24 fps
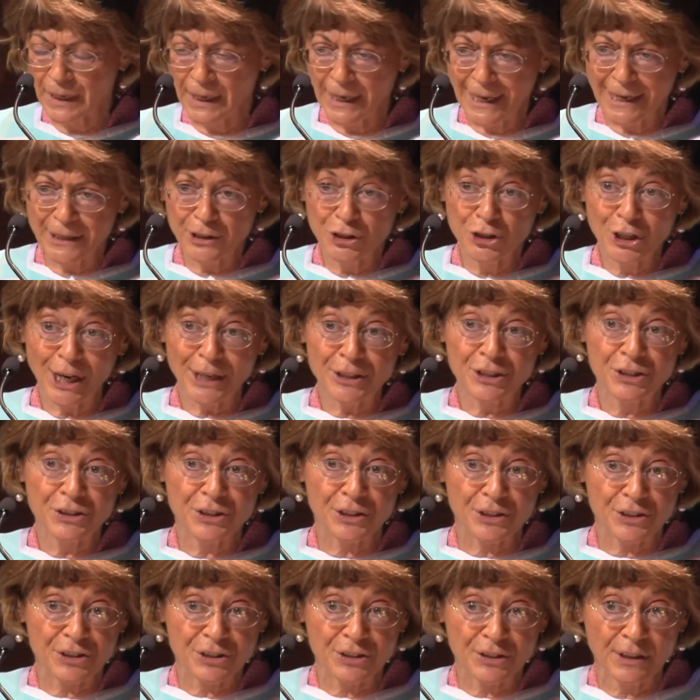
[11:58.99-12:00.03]
and
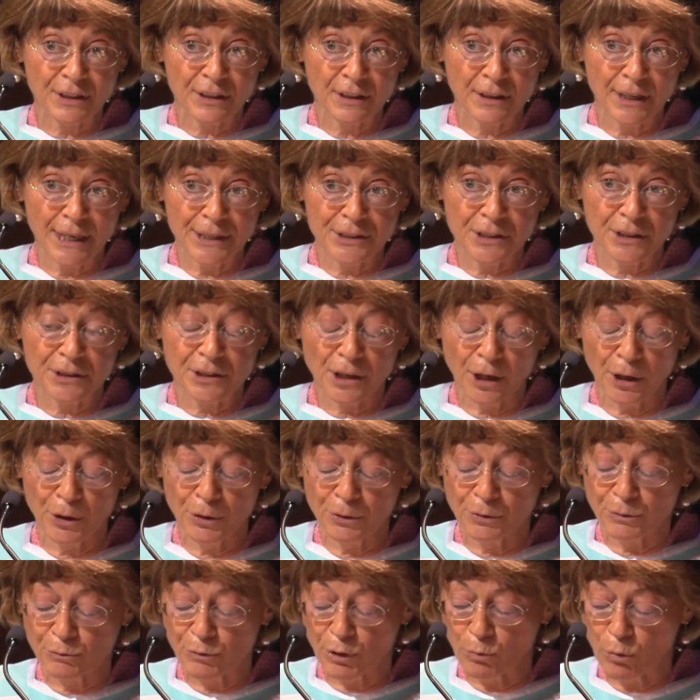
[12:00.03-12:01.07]
justice is its
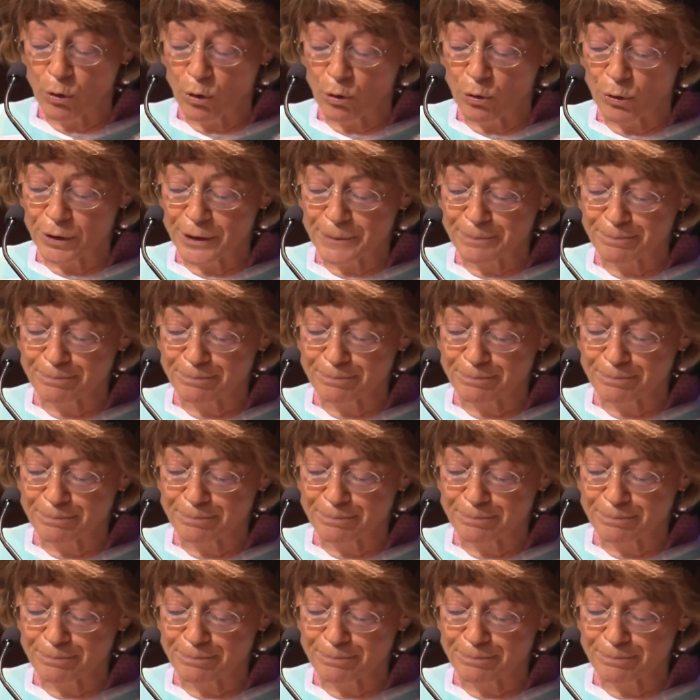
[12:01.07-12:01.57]
own reward.